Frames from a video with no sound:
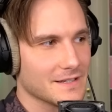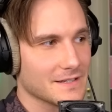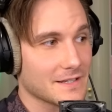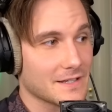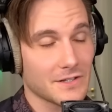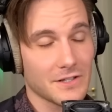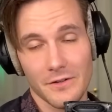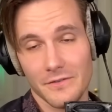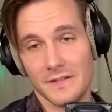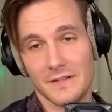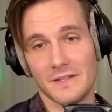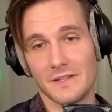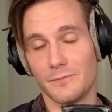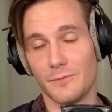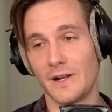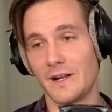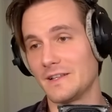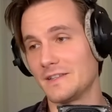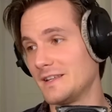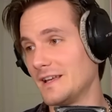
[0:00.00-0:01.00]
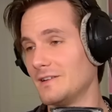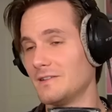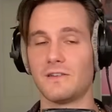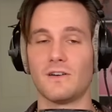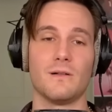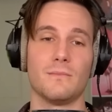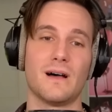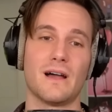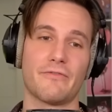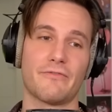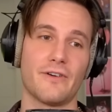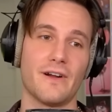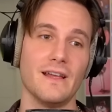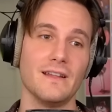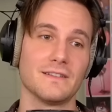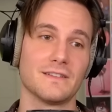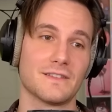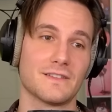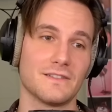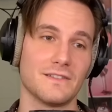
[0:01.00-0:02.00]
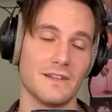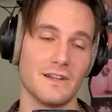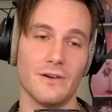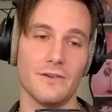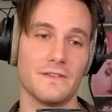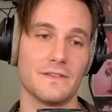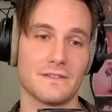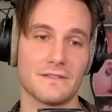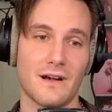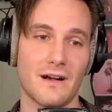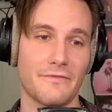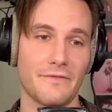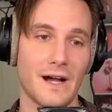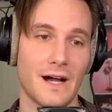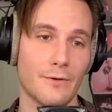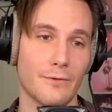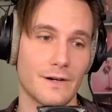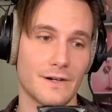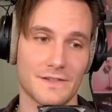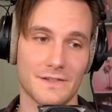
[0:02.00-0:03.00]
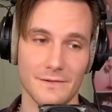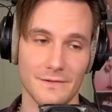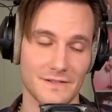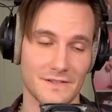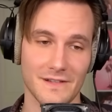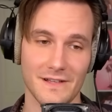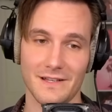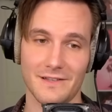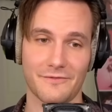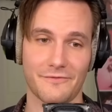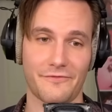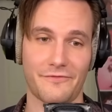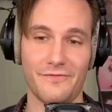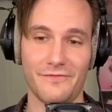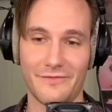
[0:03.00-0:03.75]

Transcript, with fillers: She's like, no, this is what I send to all my friends. You know, this is off hours, so it's just,